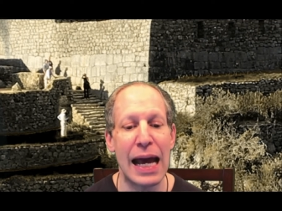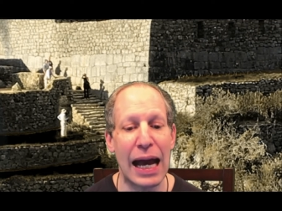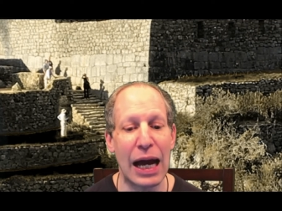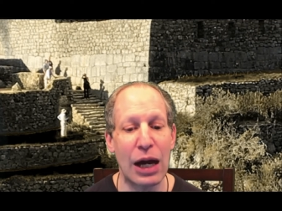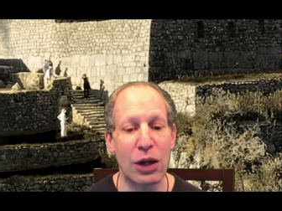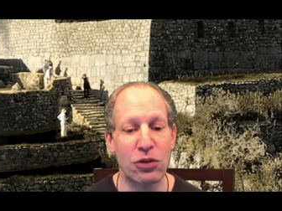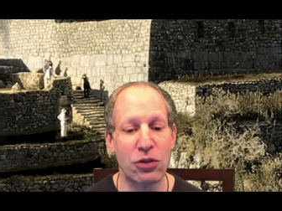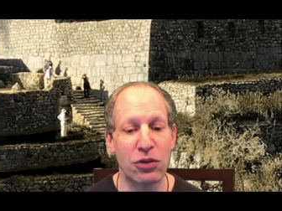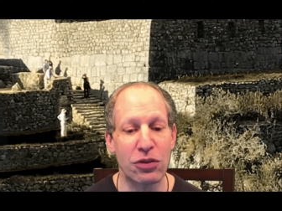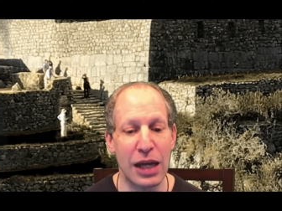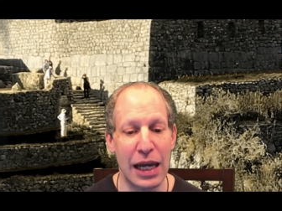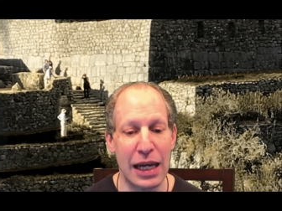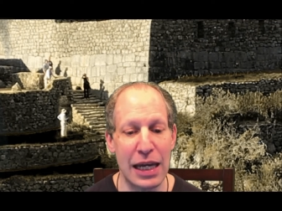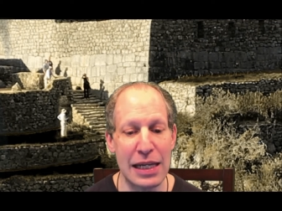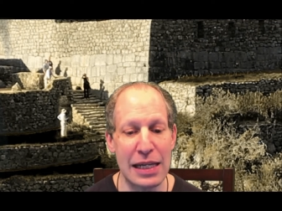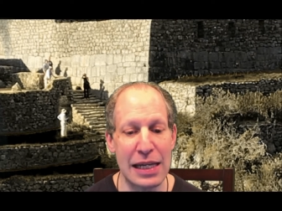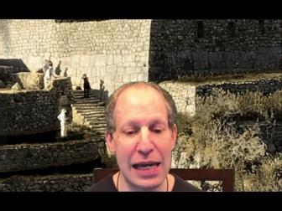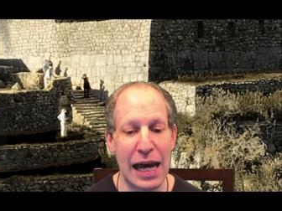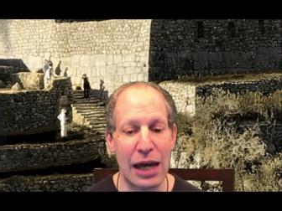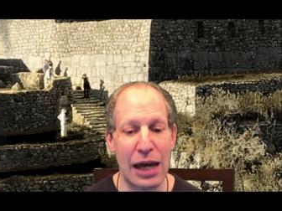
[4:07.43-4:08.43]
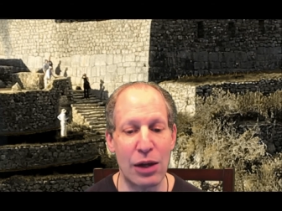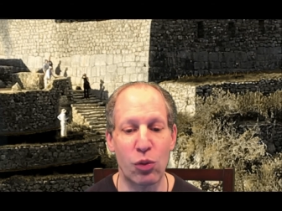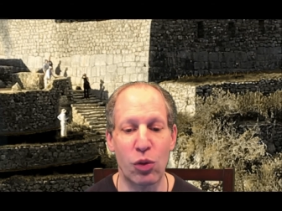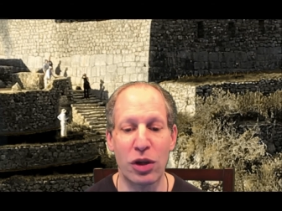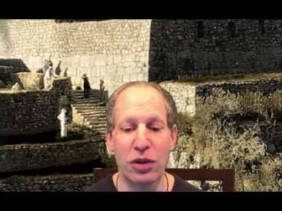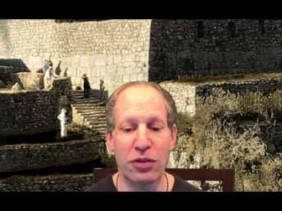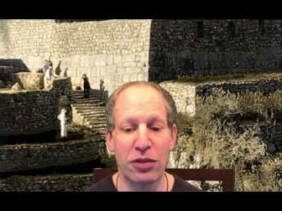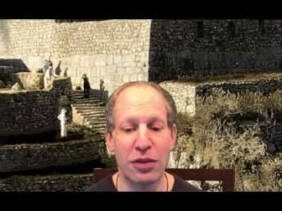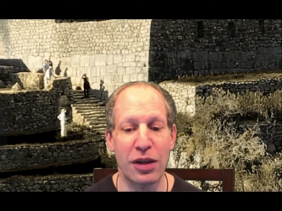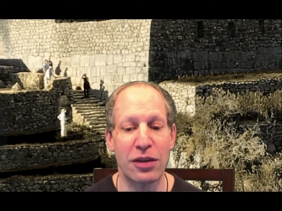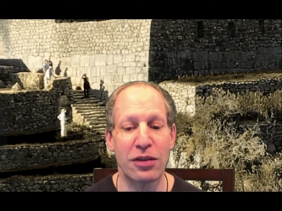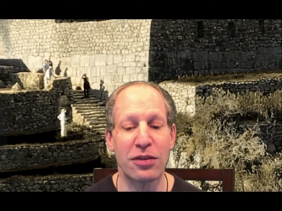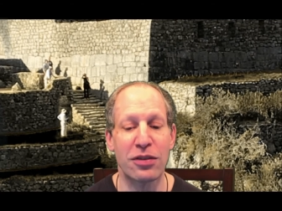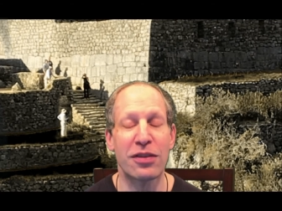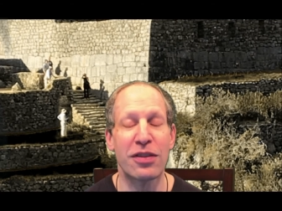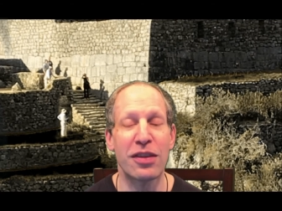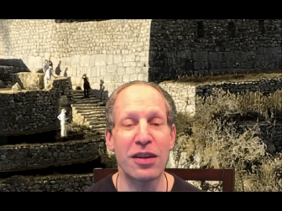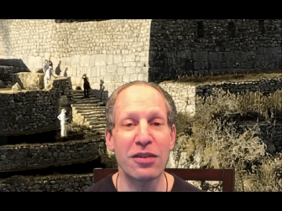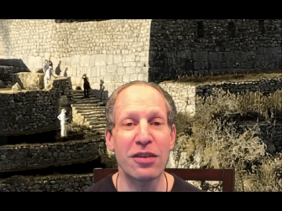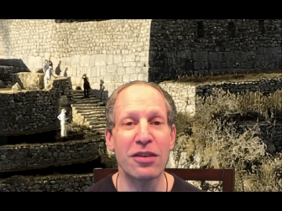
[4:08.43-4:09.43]
Outstanding debt, what's this?
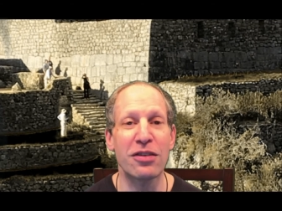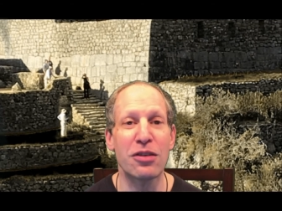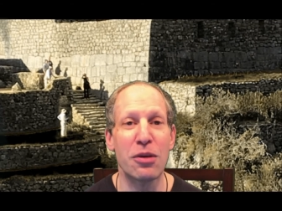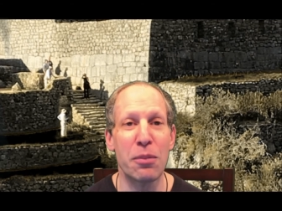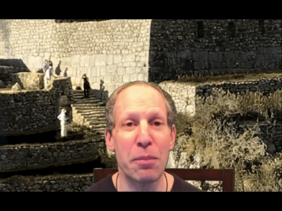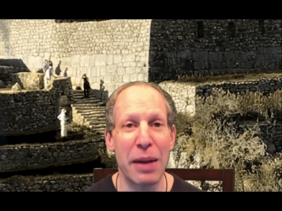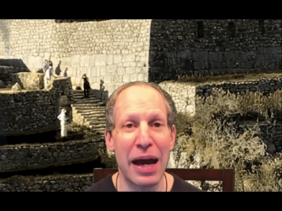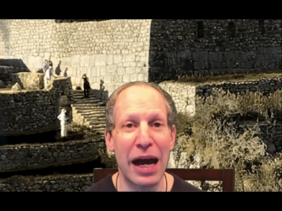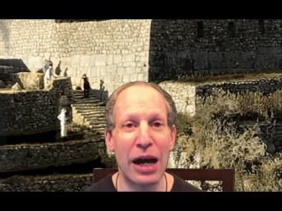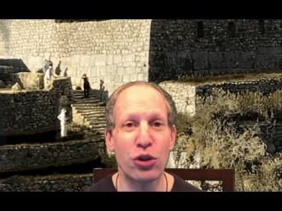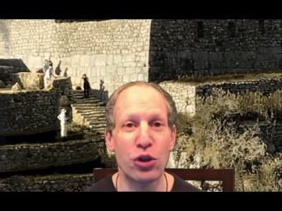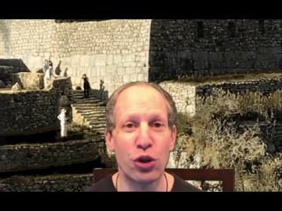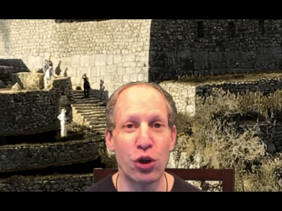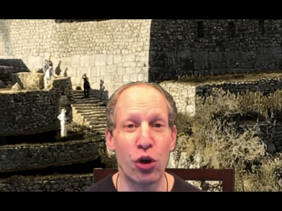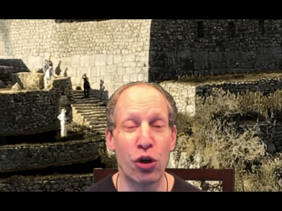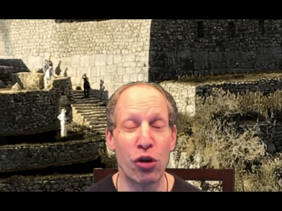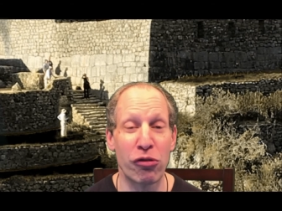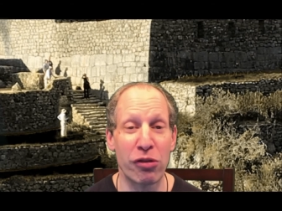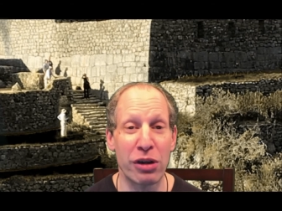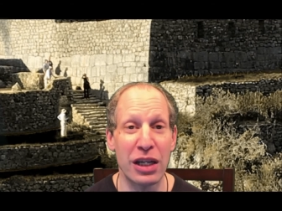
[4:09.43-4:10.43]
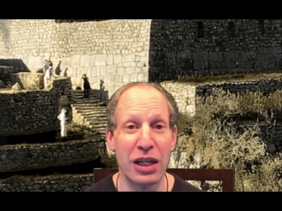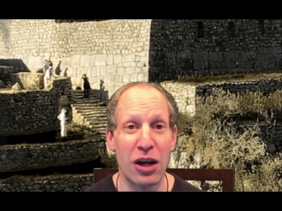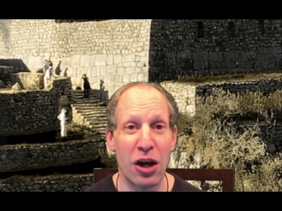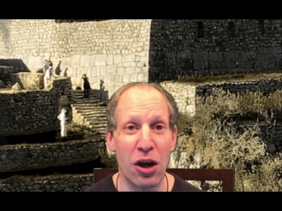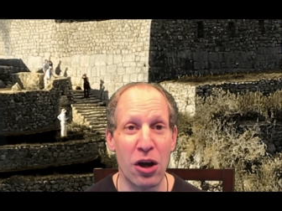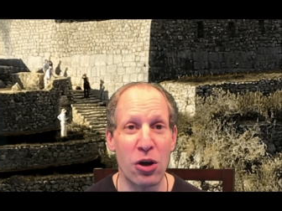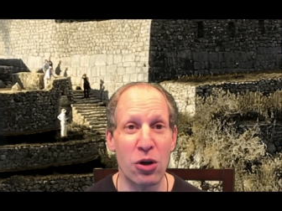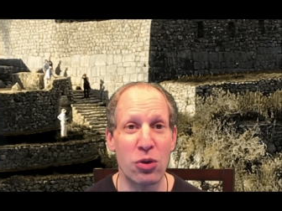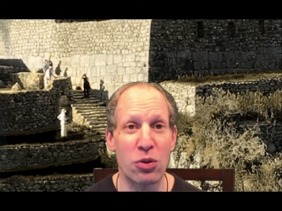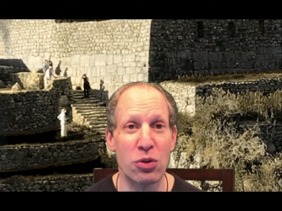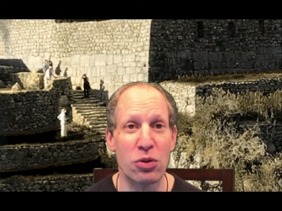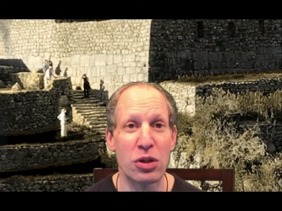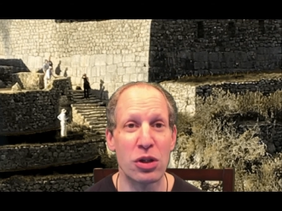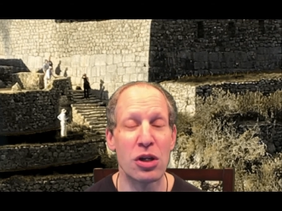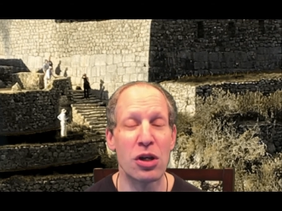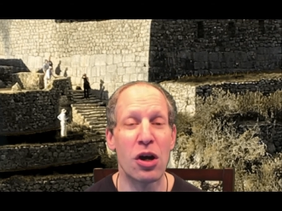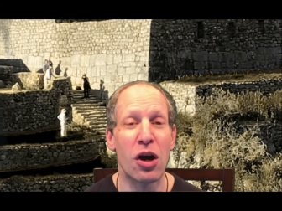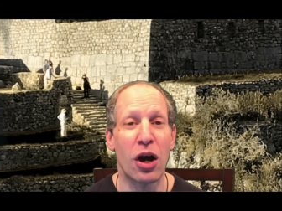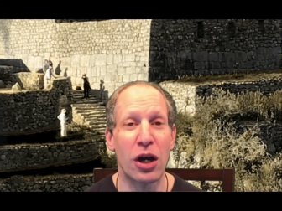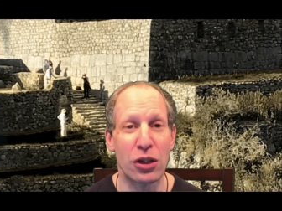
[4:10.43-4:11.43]
This is the amount you already owe
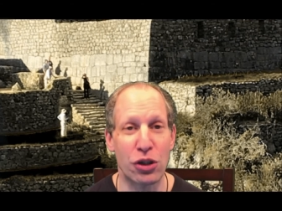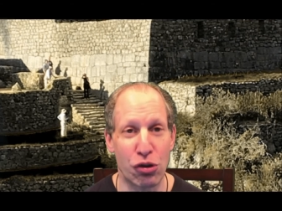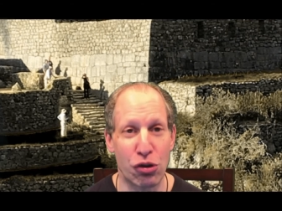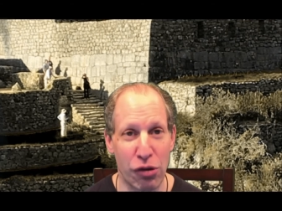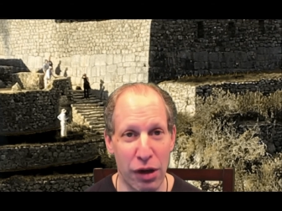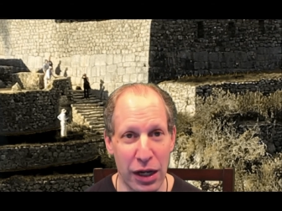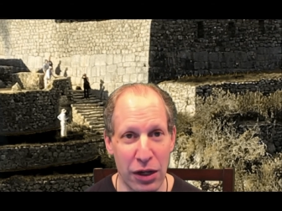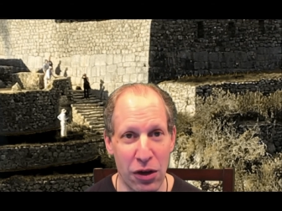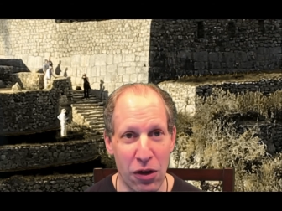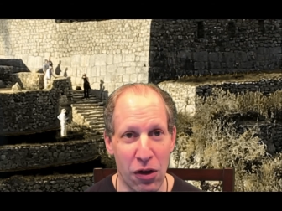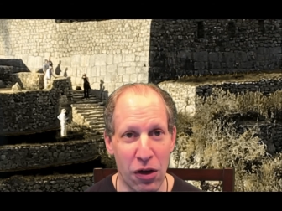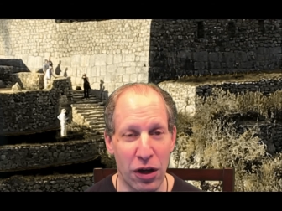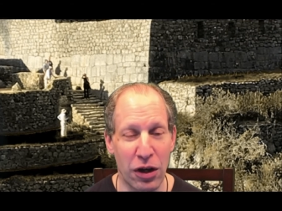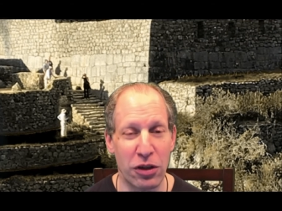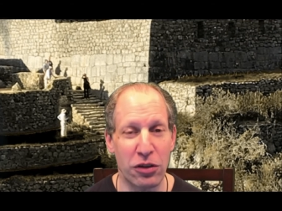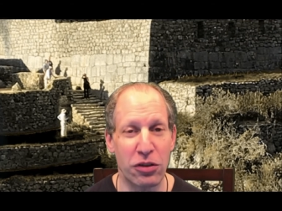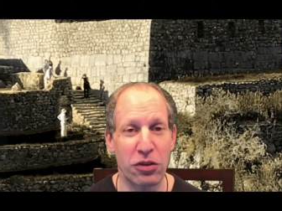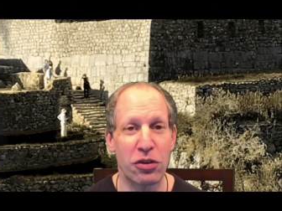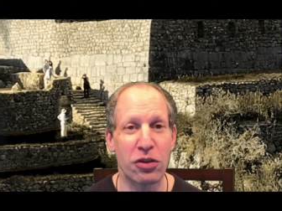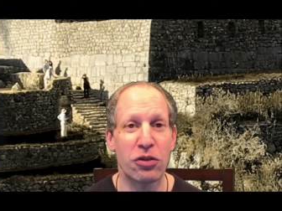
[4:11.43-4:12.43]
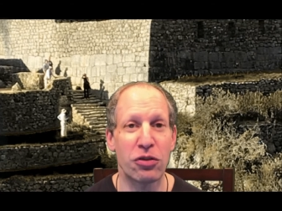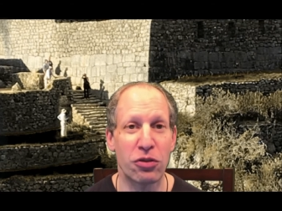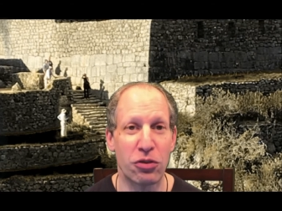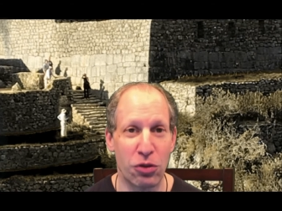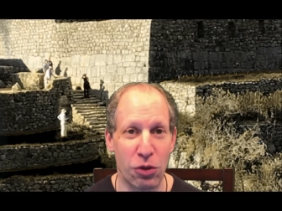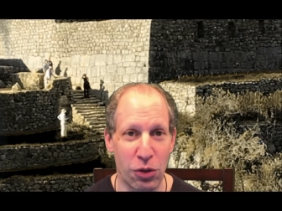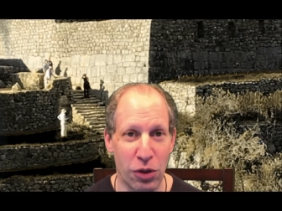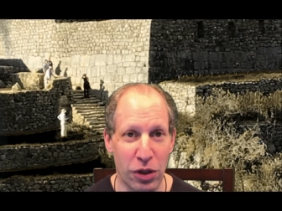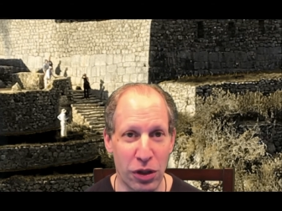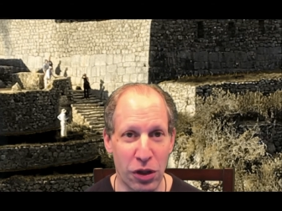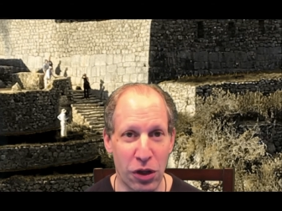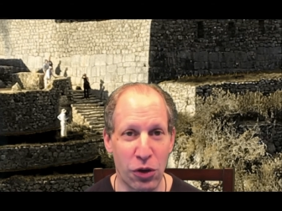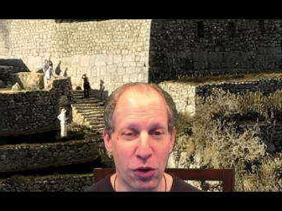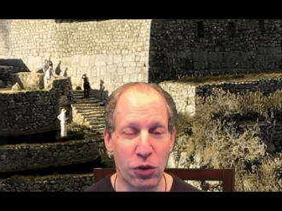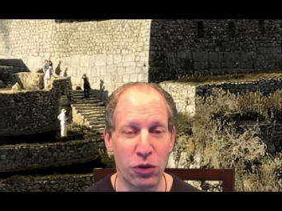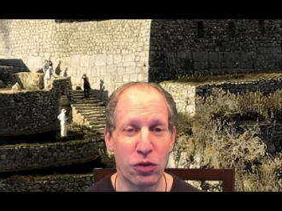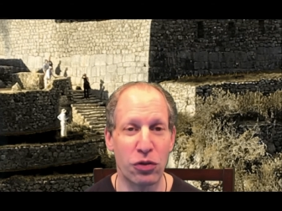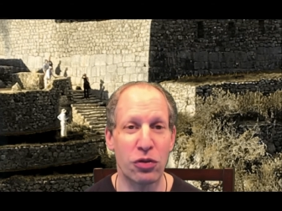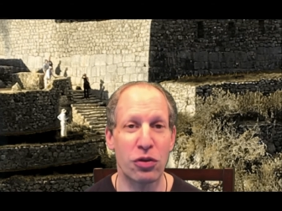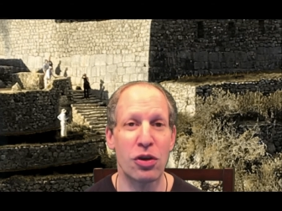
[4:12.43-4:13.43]
on credit cards, student
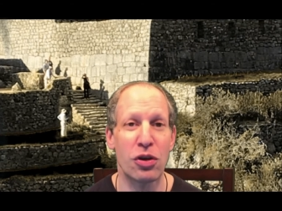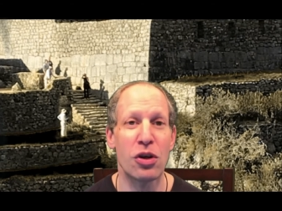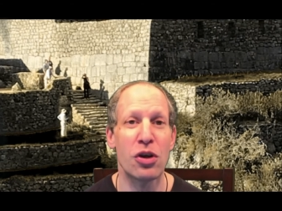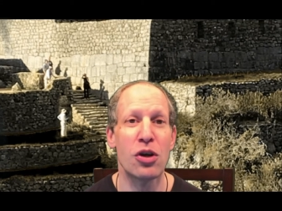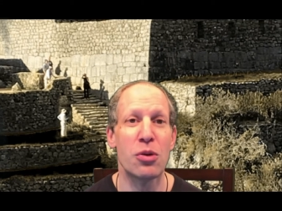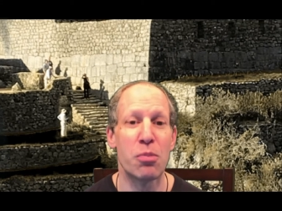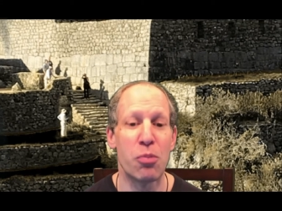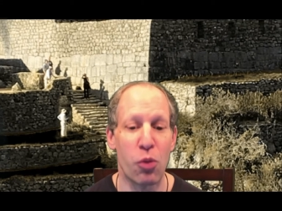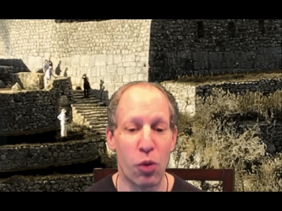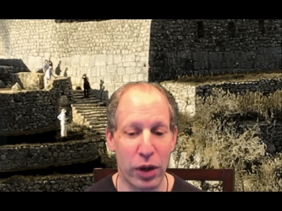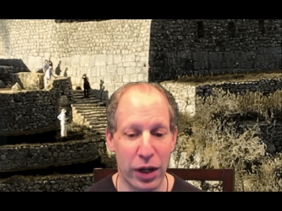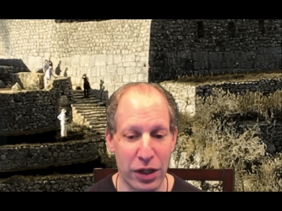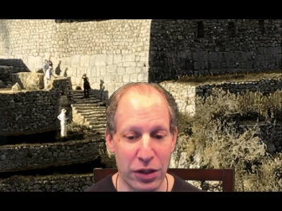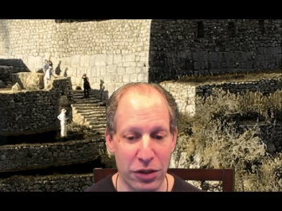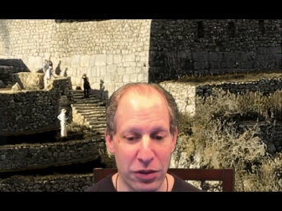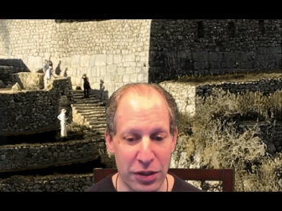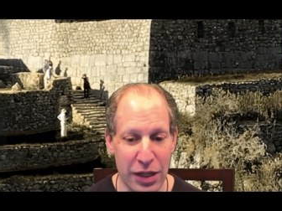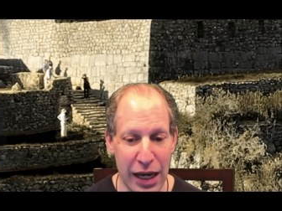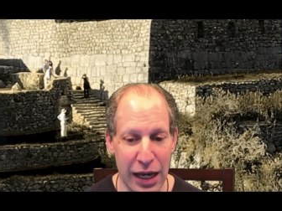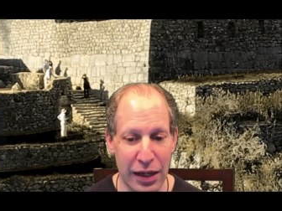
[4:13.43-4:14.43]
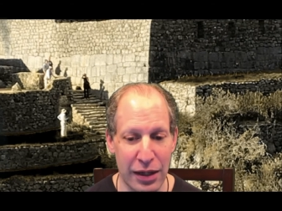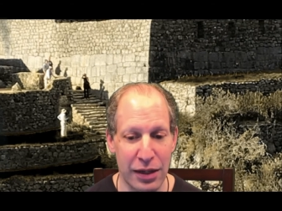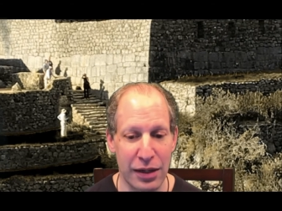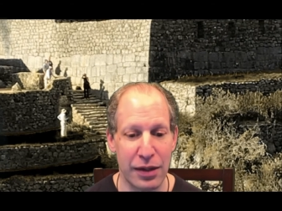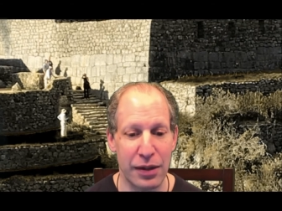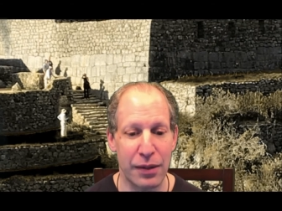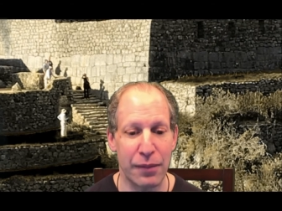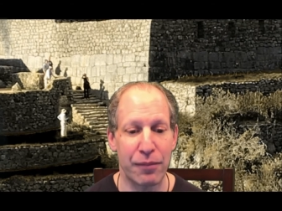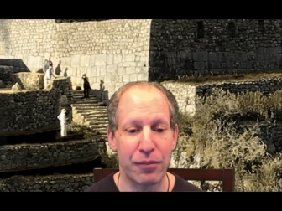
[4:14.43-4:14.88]
loans, mortgage debt.